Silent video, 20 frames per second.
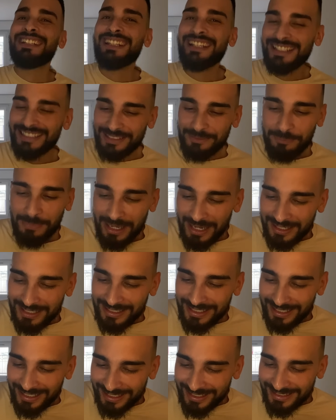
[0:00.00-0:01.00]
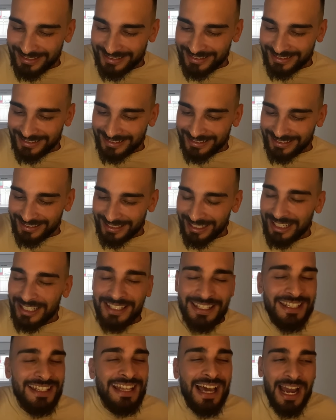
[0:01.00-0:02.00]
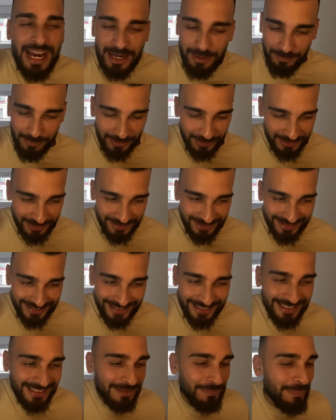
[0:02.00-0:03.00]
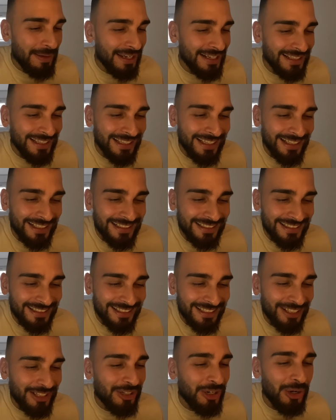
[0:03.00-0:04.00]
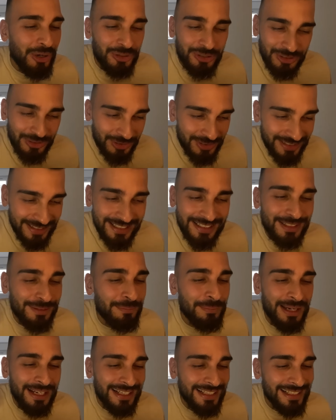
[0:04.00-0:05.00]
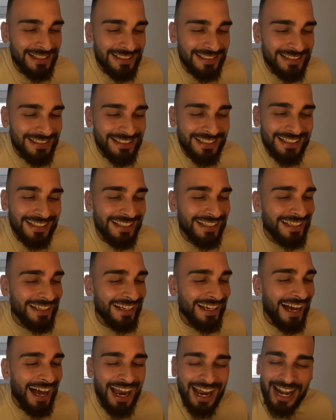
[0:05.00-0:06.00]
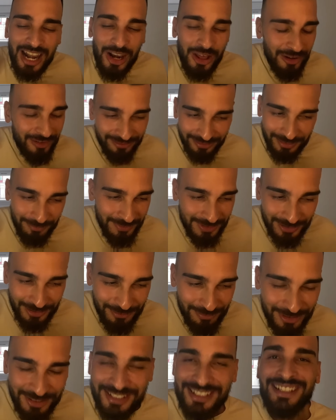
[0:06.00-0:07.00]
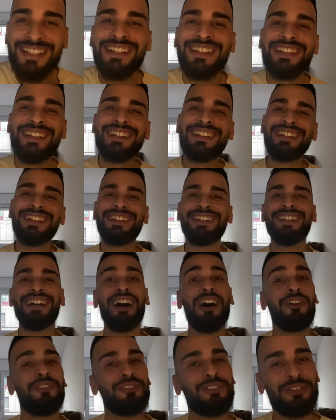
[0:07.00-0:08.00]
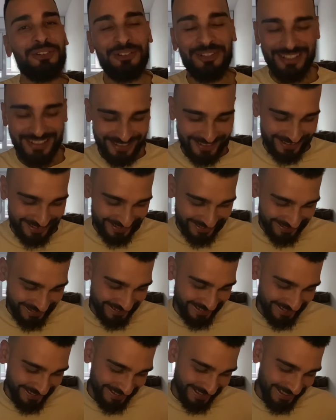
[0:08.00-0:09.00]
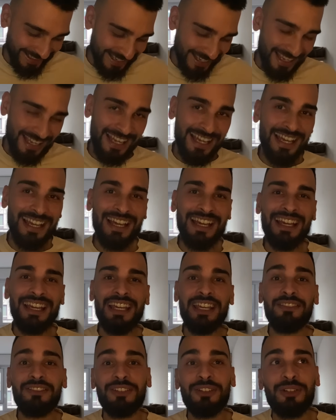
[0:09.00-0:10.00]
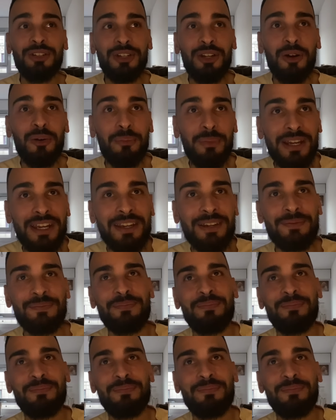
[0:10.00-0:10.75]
This man is a diamond. This man is gorgeous. This man is, I love him so much. Of course, if you know me,